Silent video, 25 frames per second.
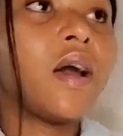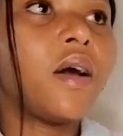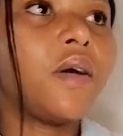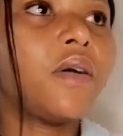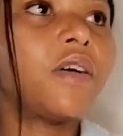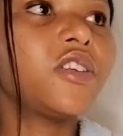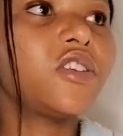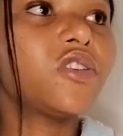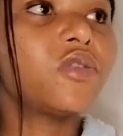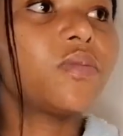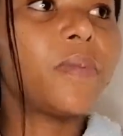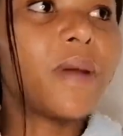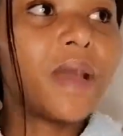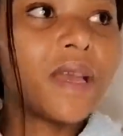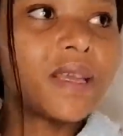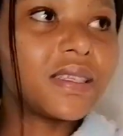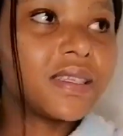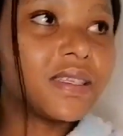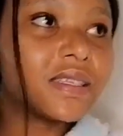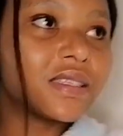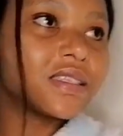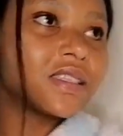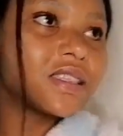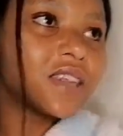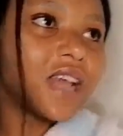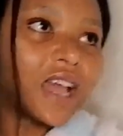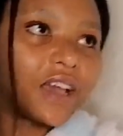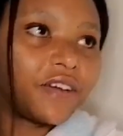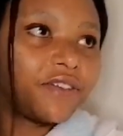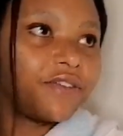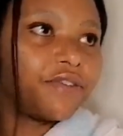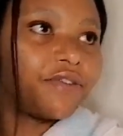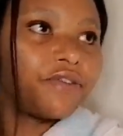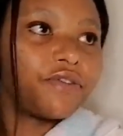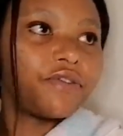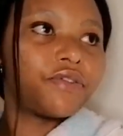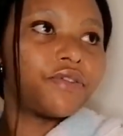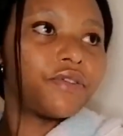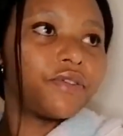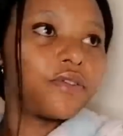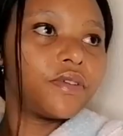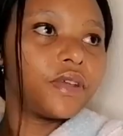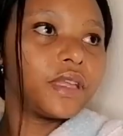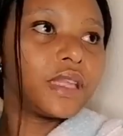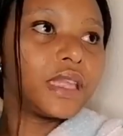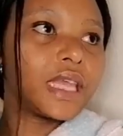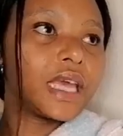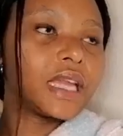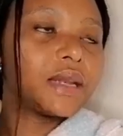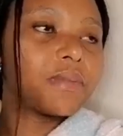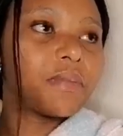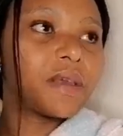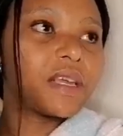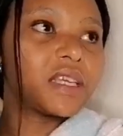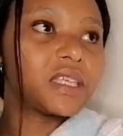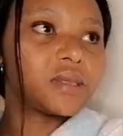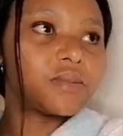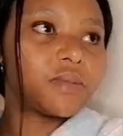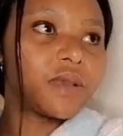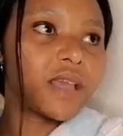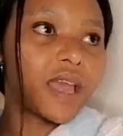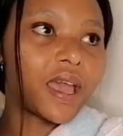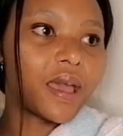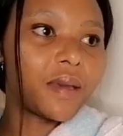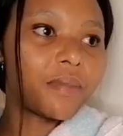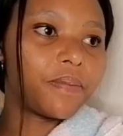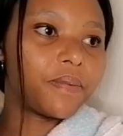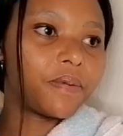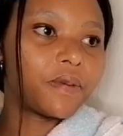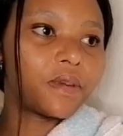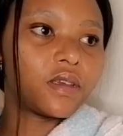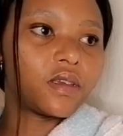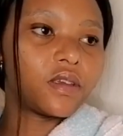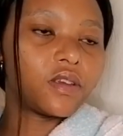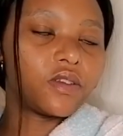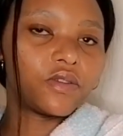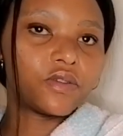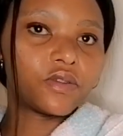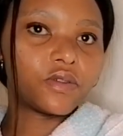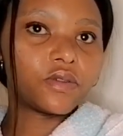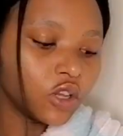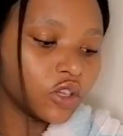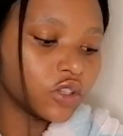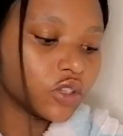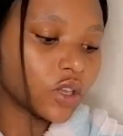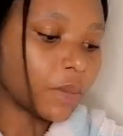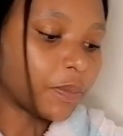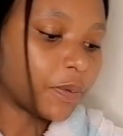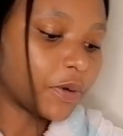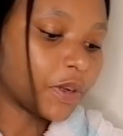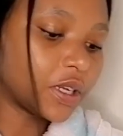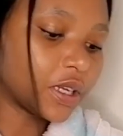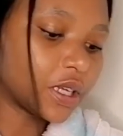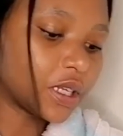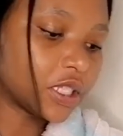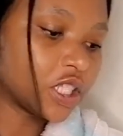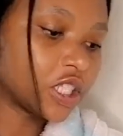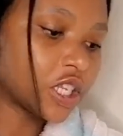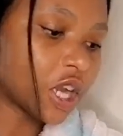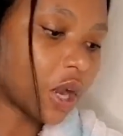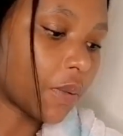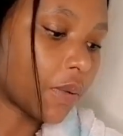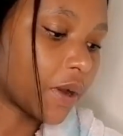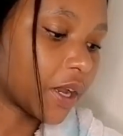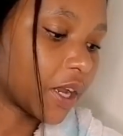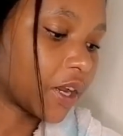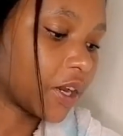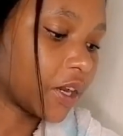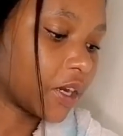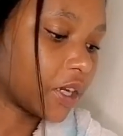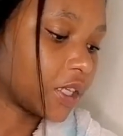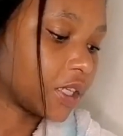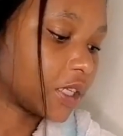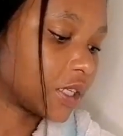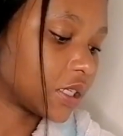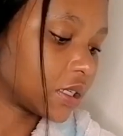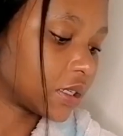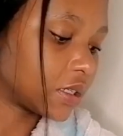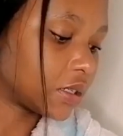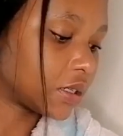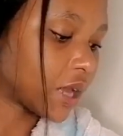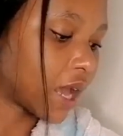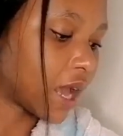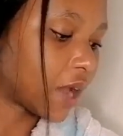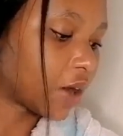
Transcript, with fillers: want to buy stuff that makes me happy. So I bought a shower curtain.